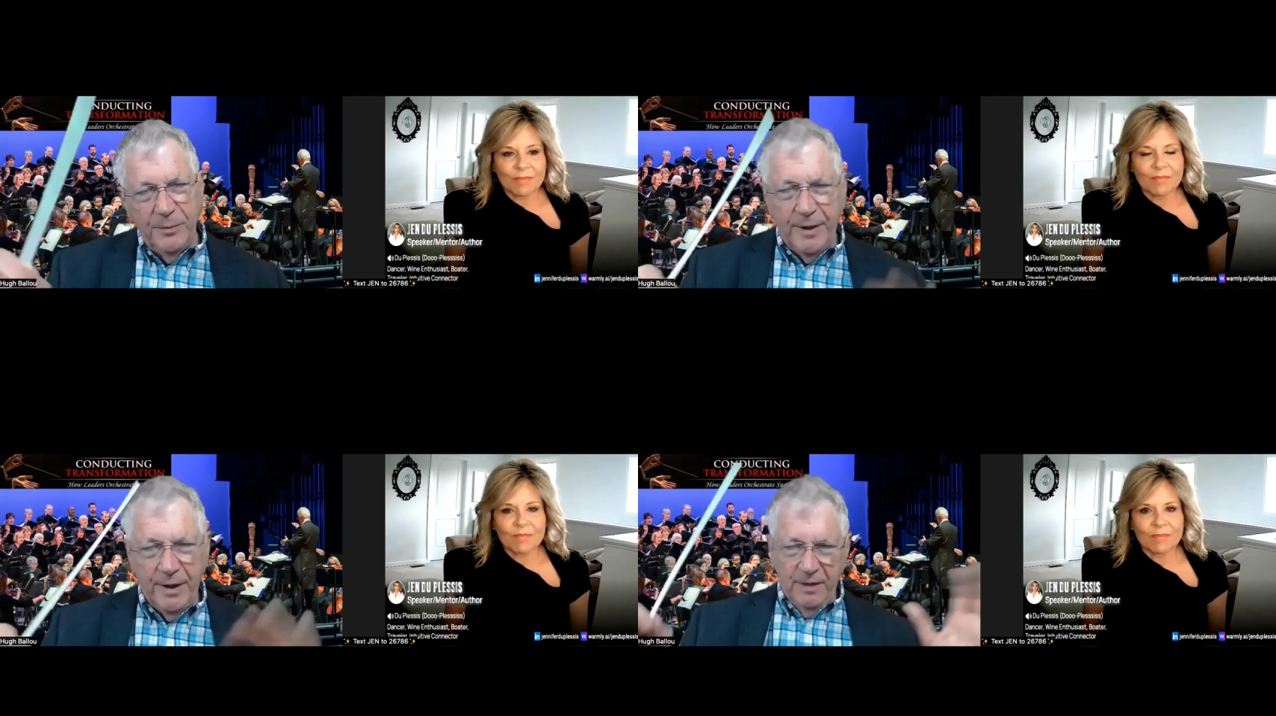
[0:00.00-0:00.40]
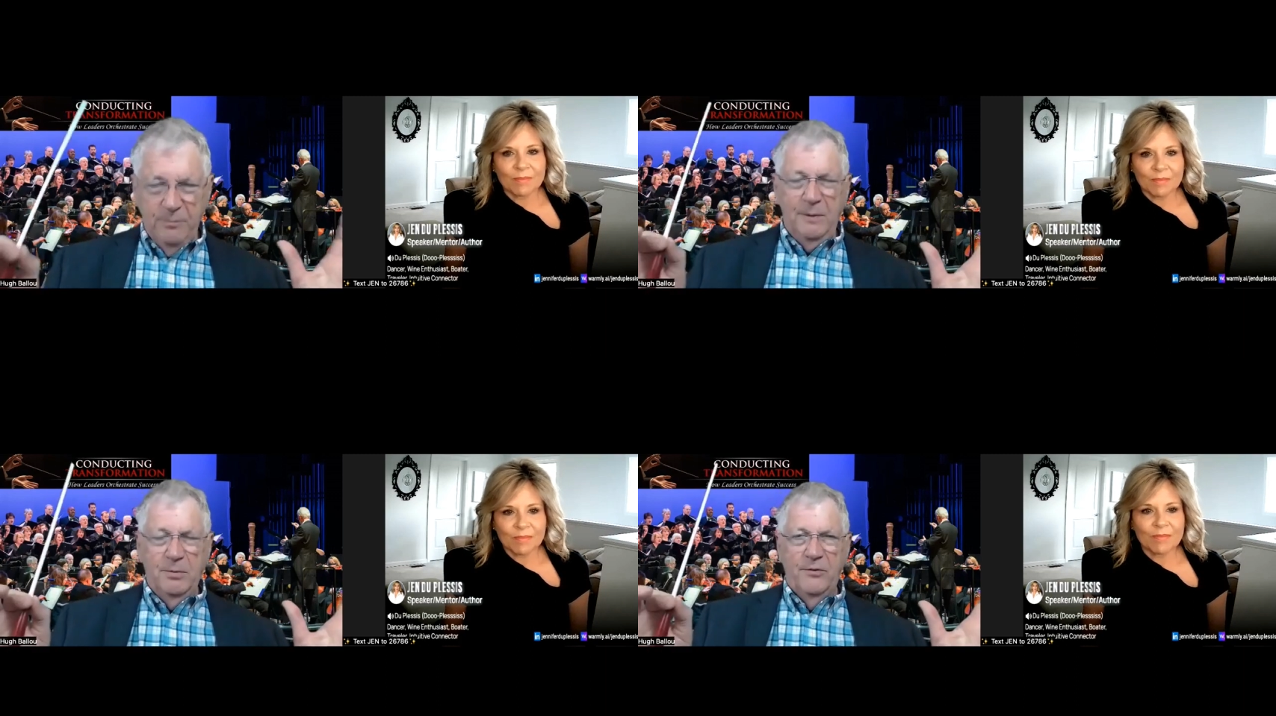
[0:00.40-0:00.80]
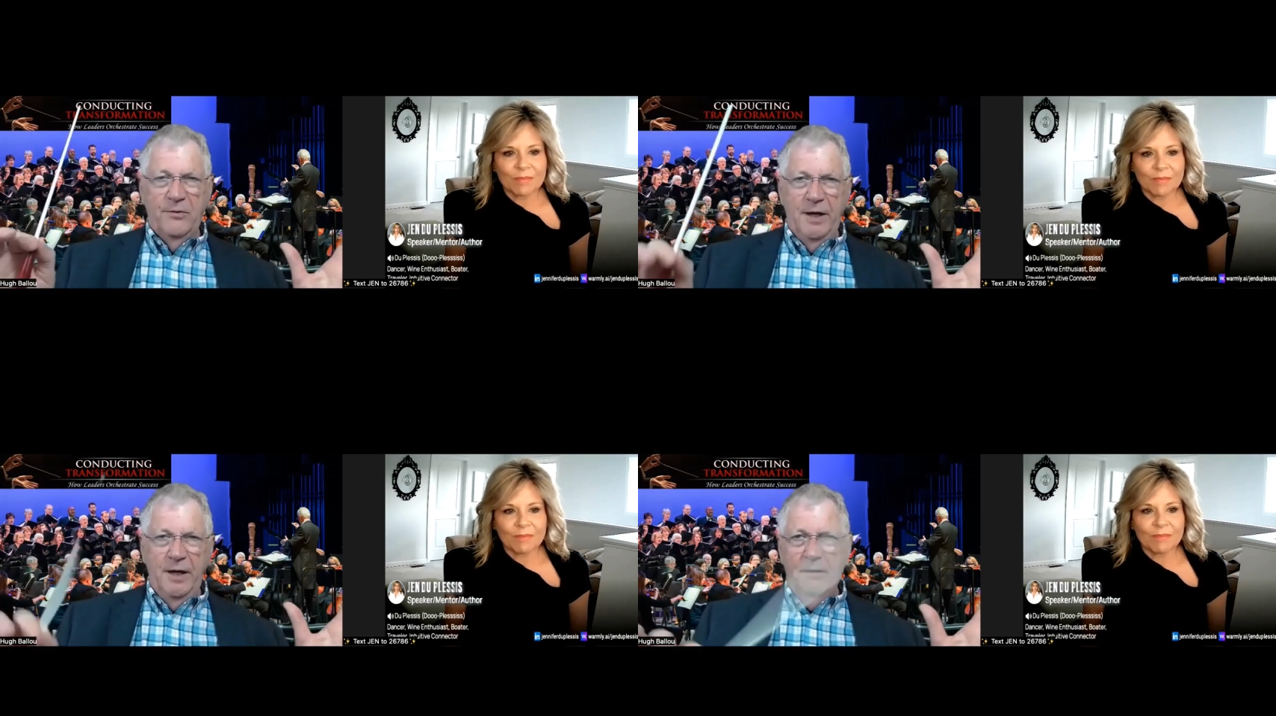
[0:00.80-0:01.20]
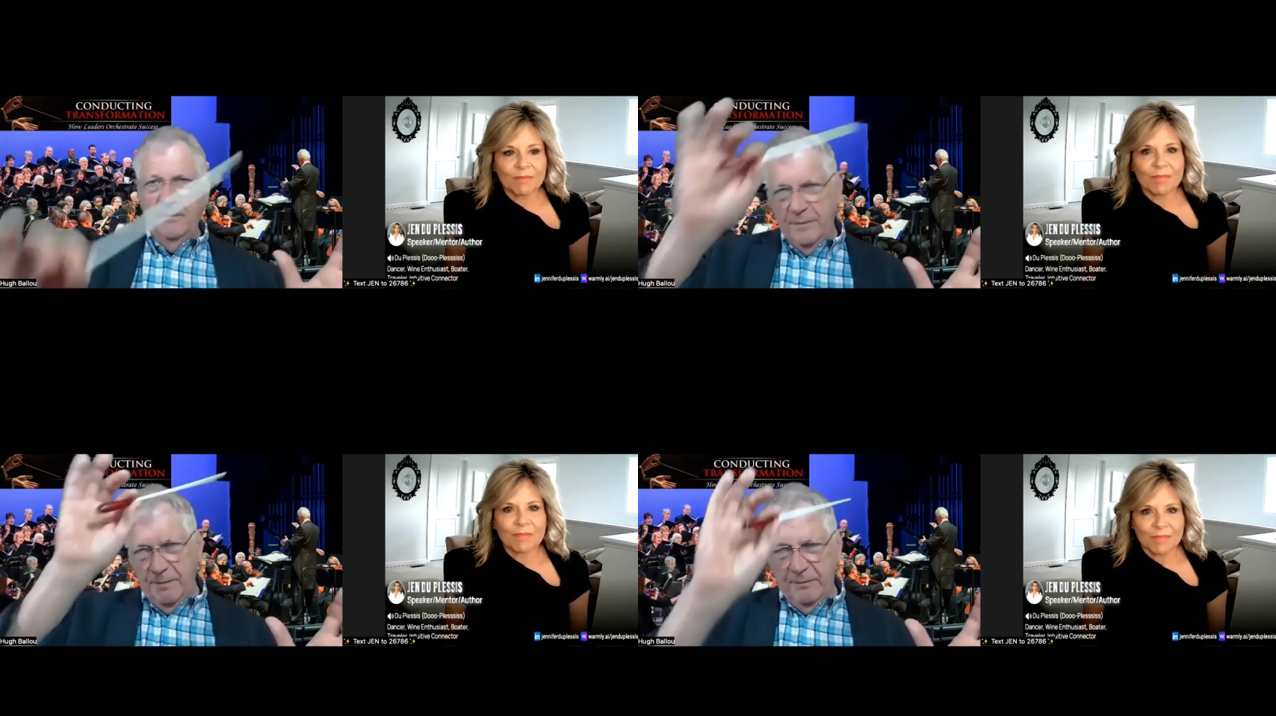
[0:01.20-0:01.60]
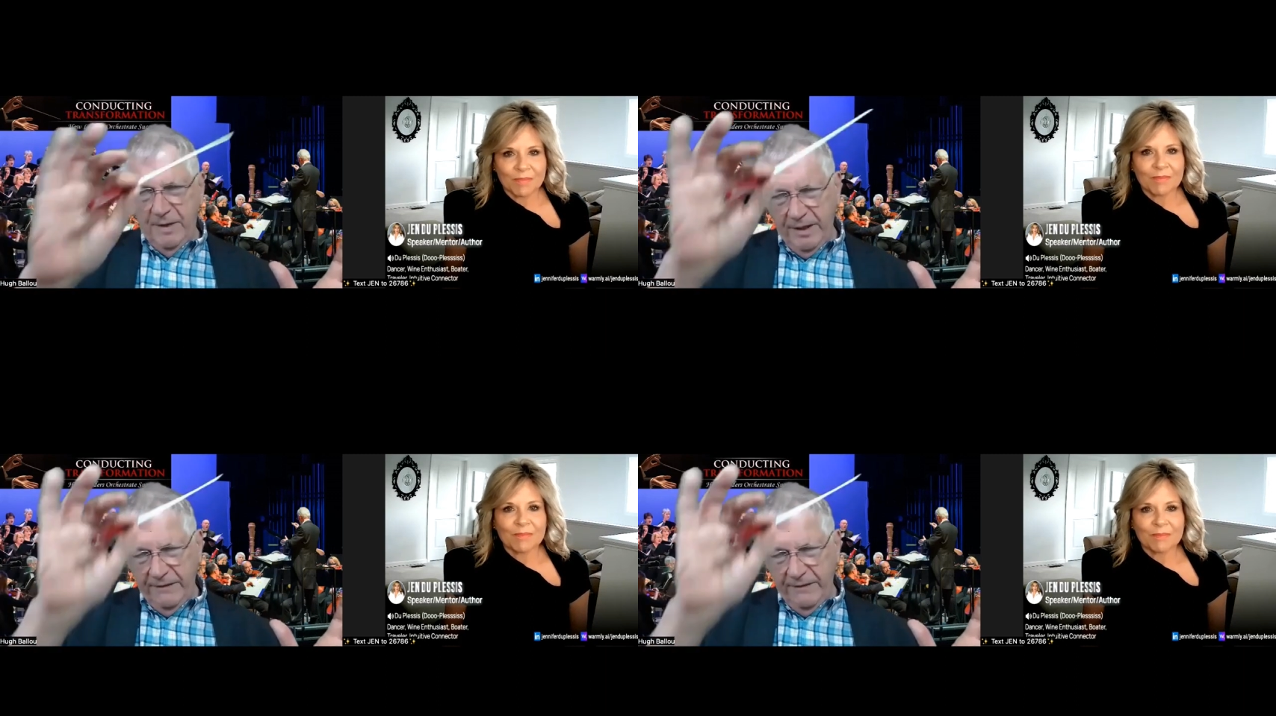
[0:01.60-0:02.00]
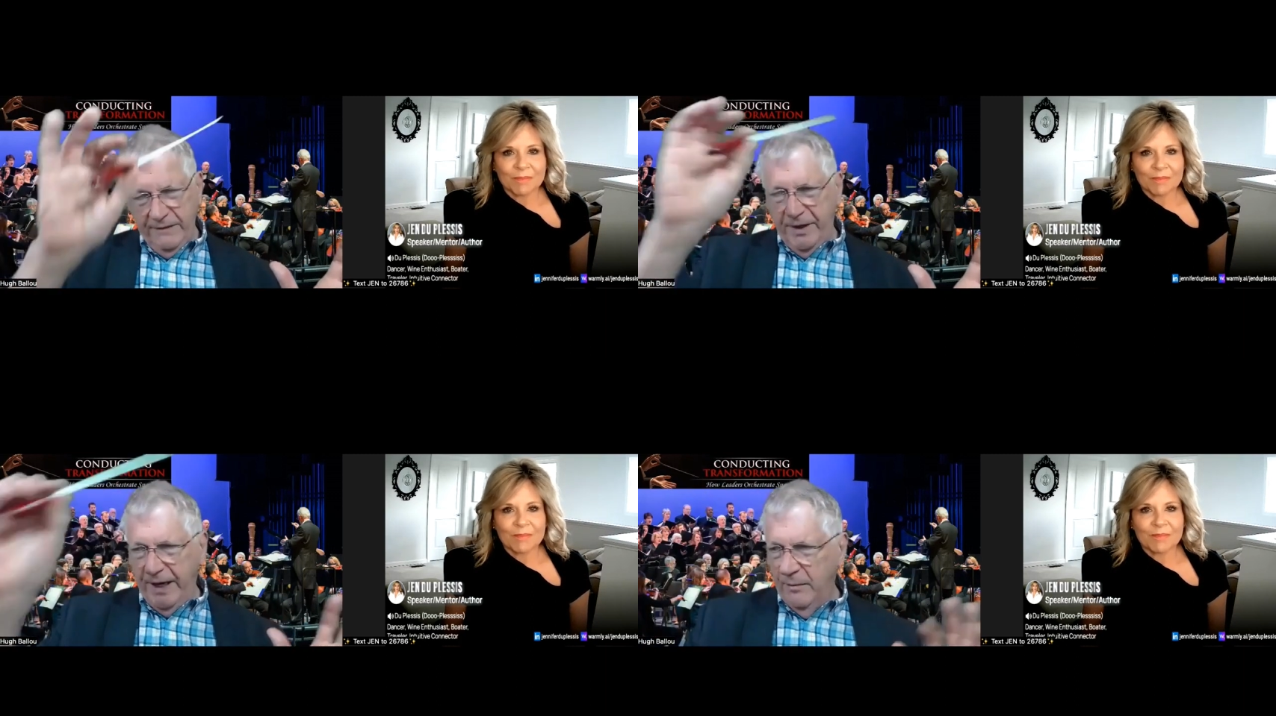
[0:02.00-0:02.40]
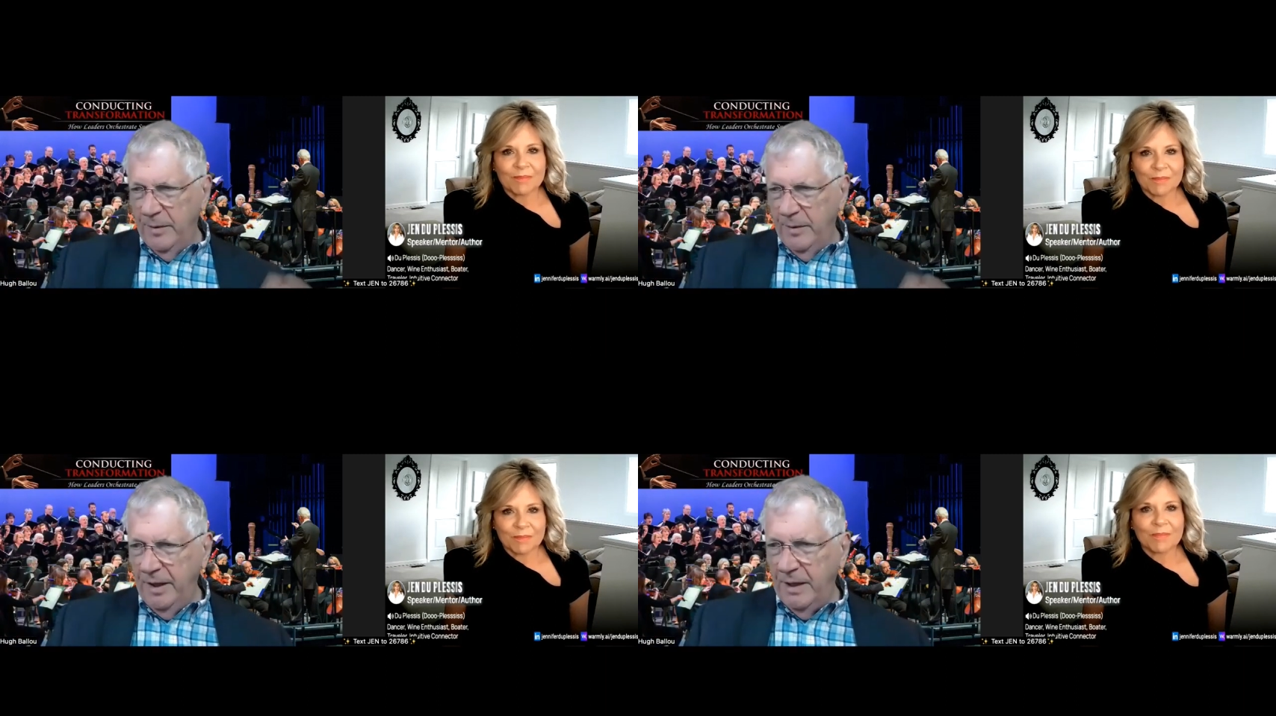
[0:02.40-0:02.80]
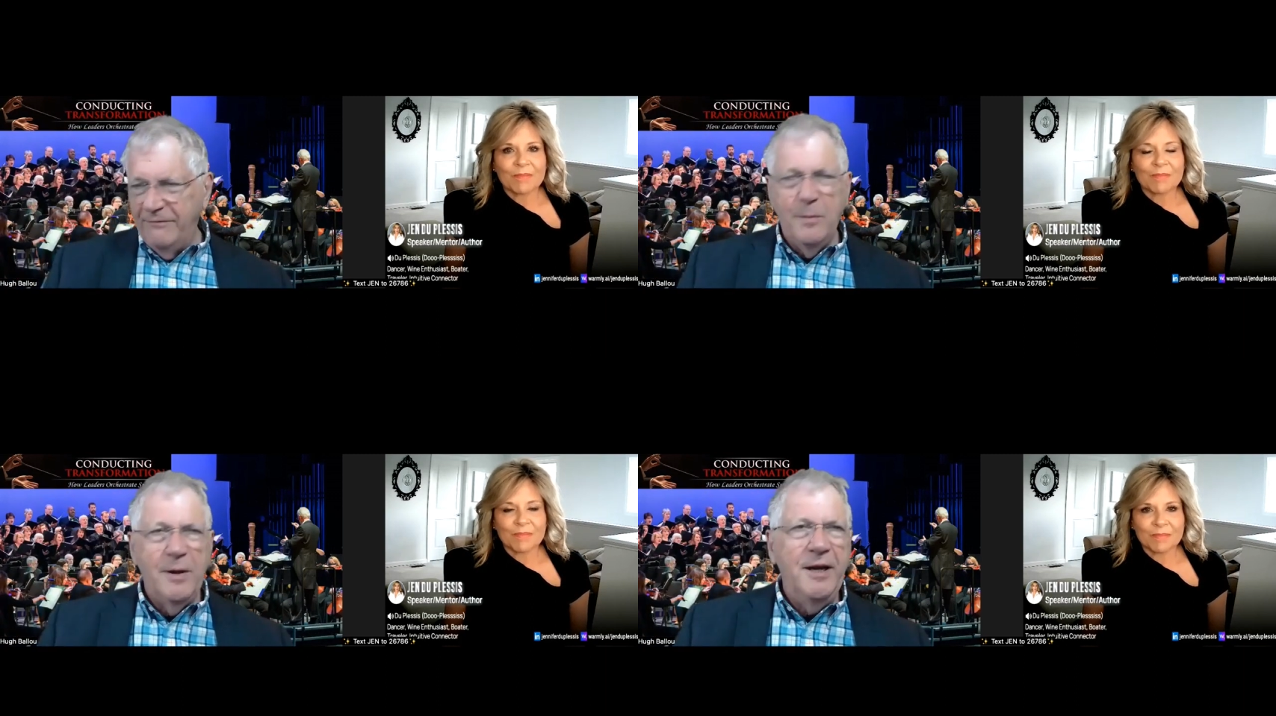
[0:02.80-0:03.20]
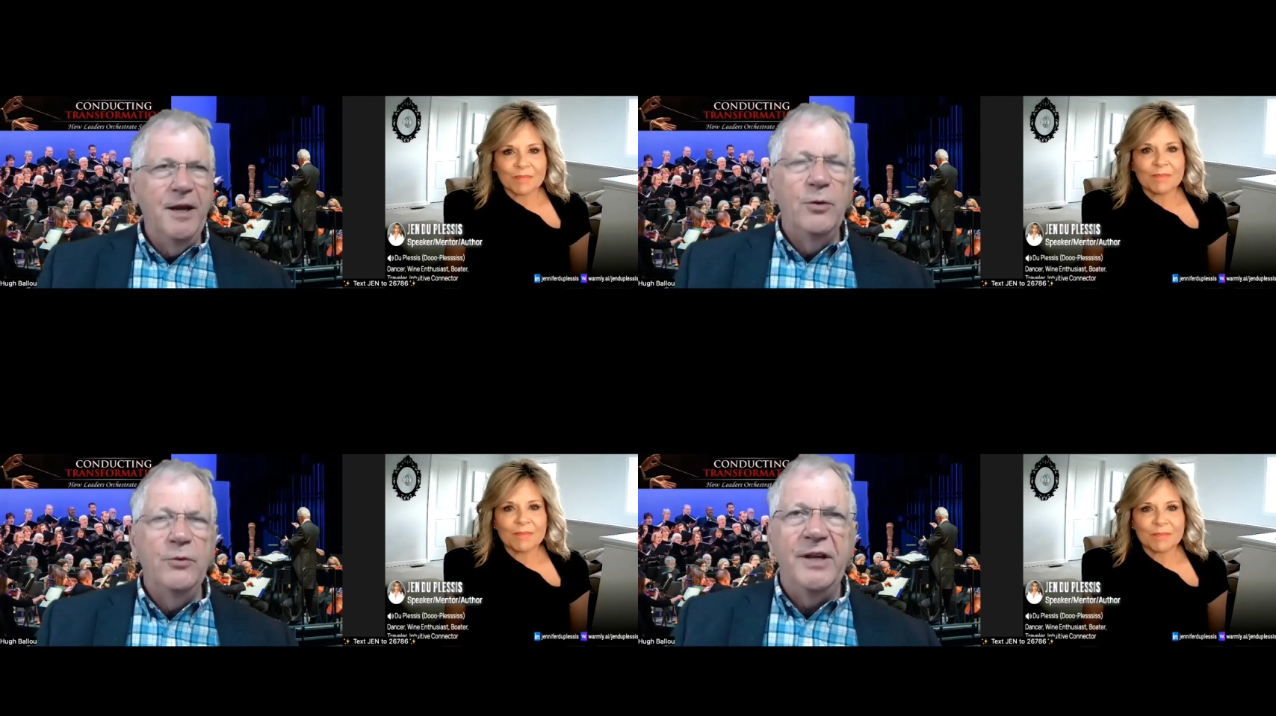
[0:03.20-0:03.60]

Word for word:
Speaker 1: the baton, people are ready give the downbeat. Everybody knows